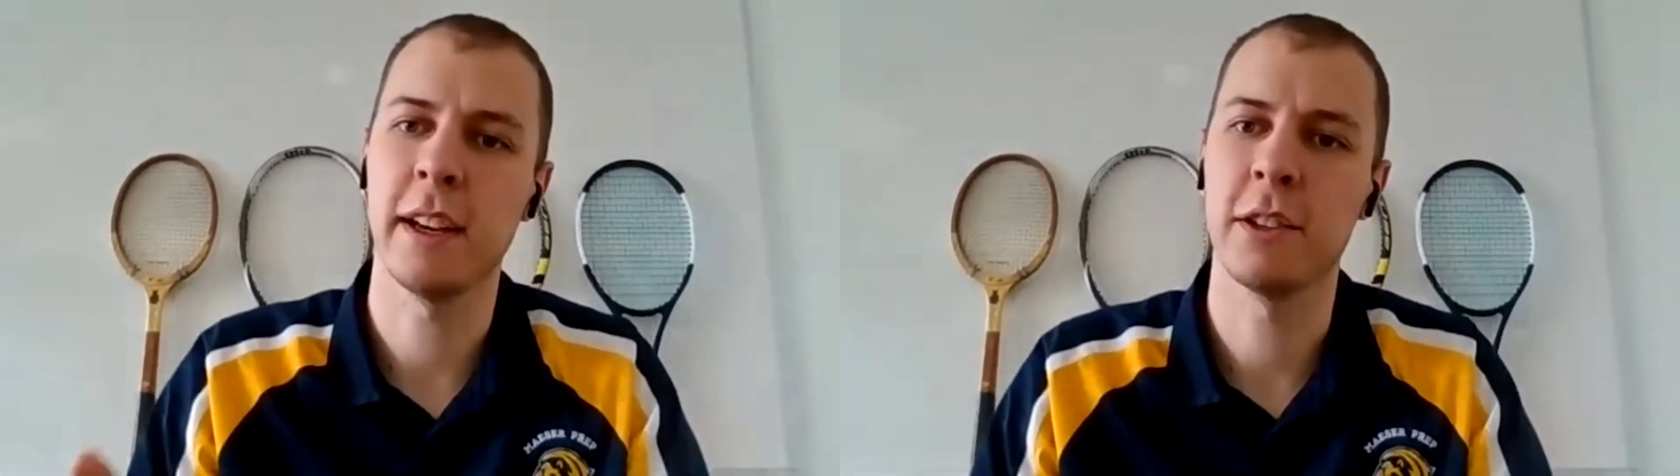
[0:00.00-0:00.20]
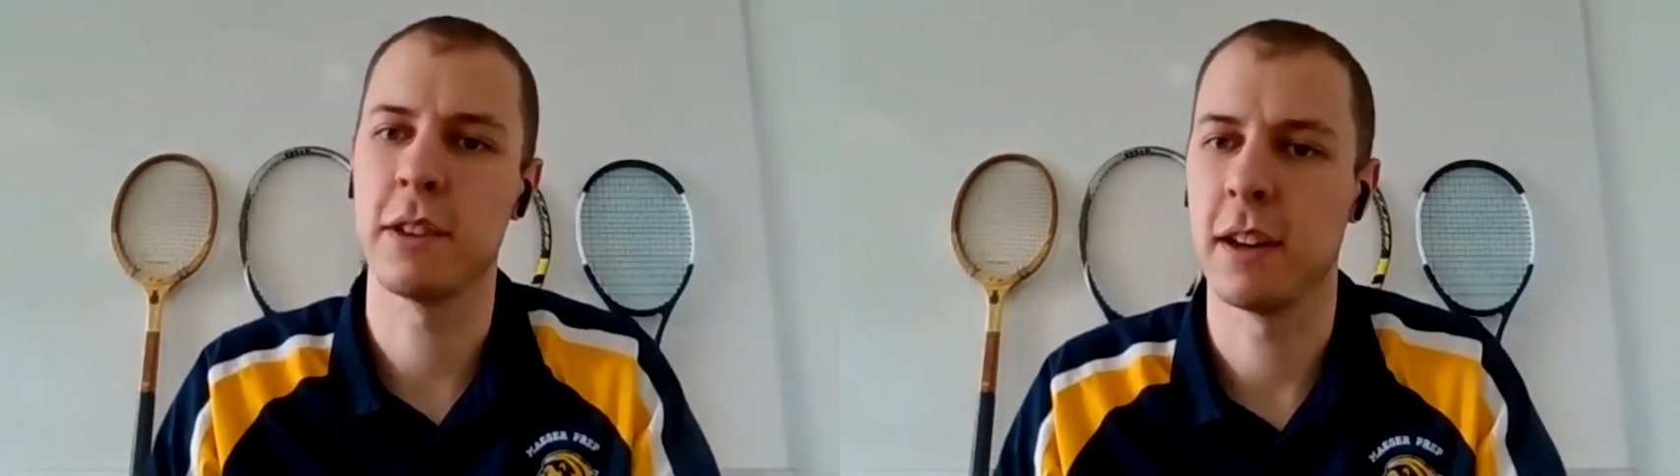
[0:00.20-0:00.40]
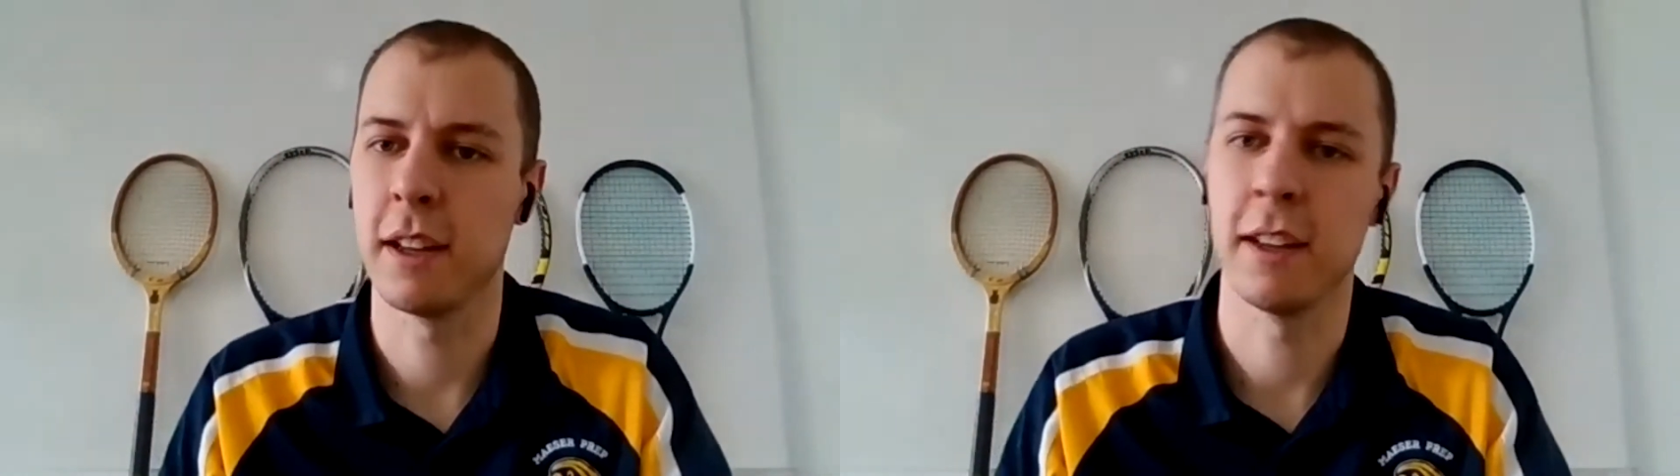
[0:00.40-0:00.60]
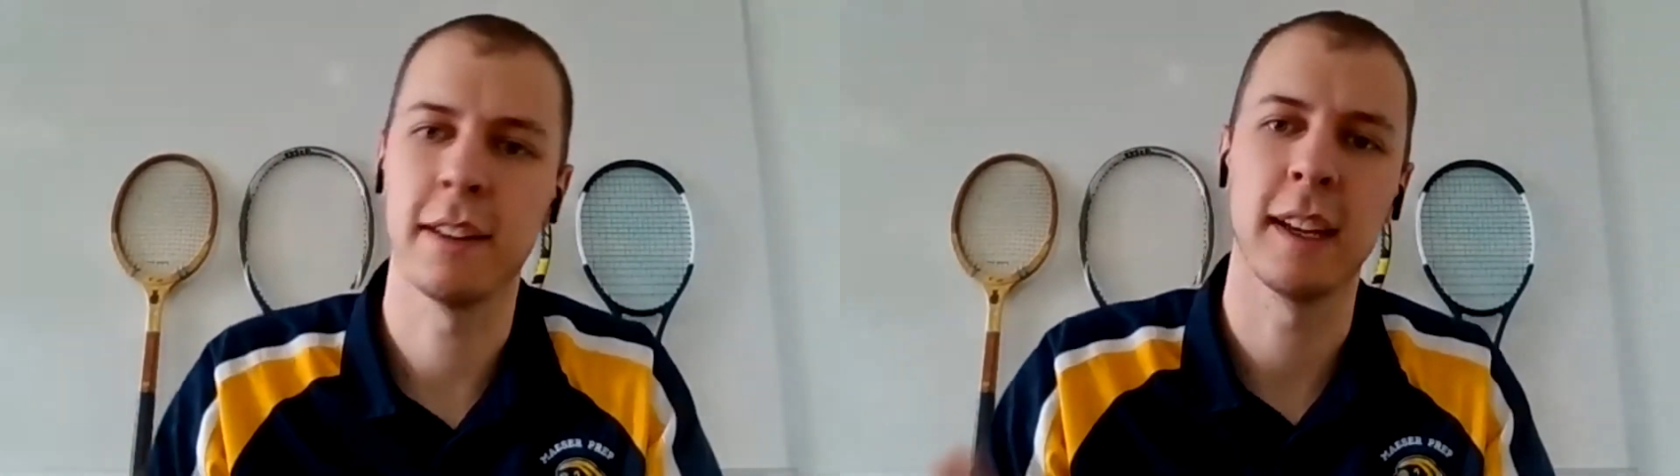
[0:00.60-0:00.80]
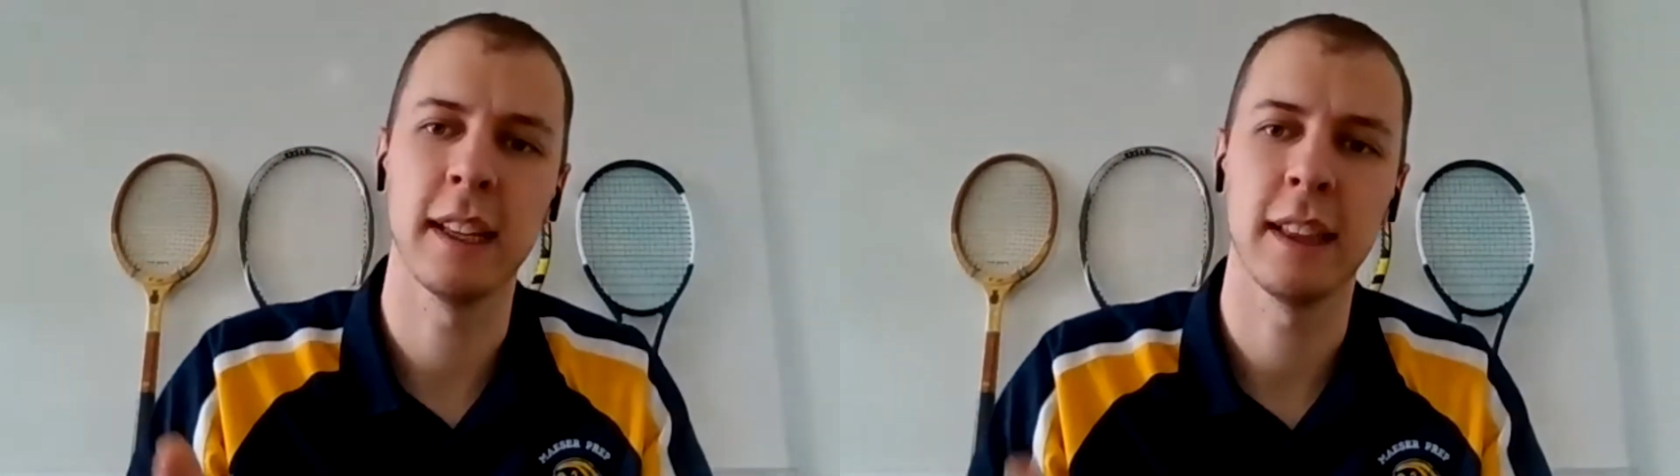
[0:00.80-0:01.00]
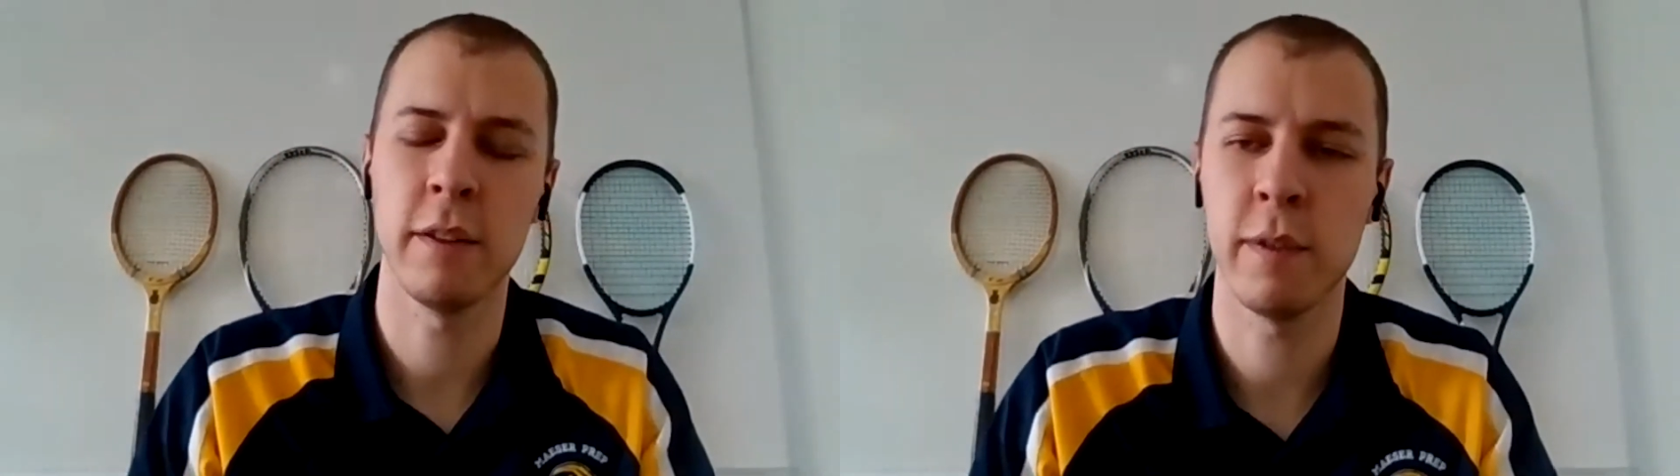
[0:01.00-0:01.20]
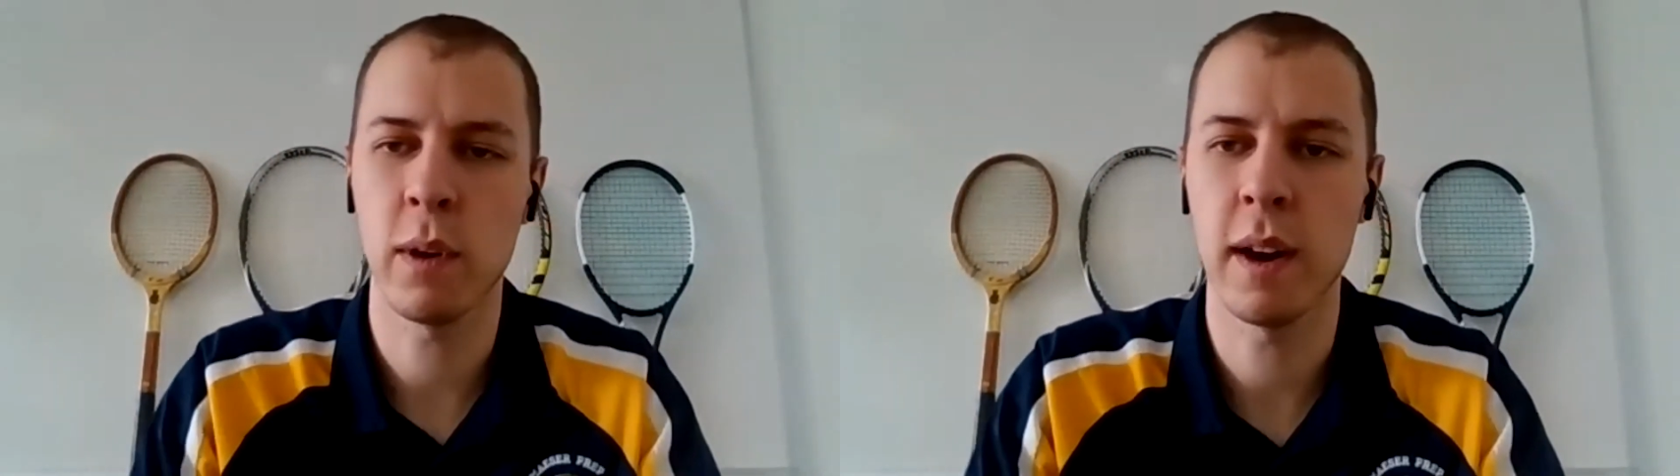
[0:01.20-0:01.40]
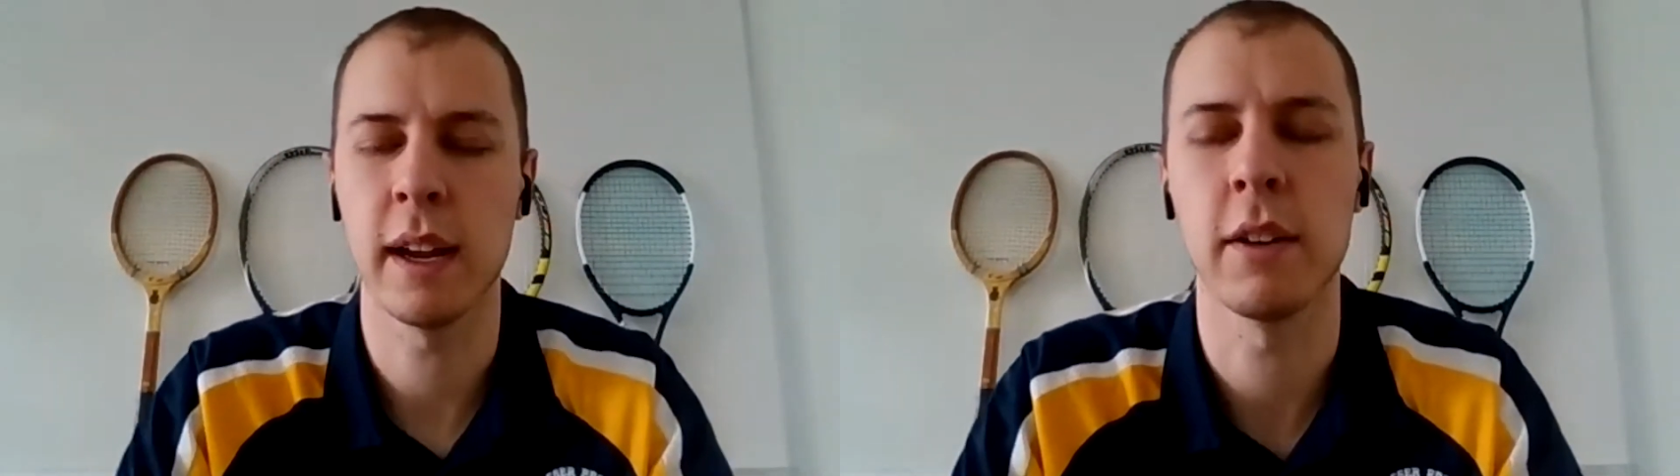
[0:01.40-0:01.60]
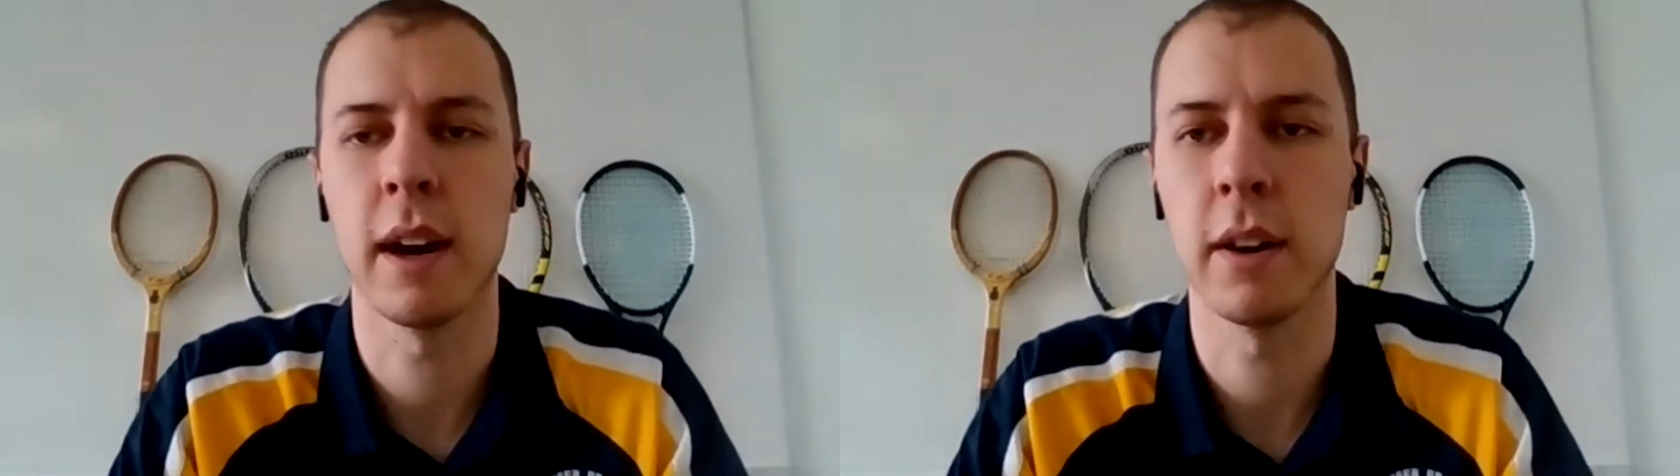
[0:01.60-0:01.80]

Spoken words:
extra to get that forehand around.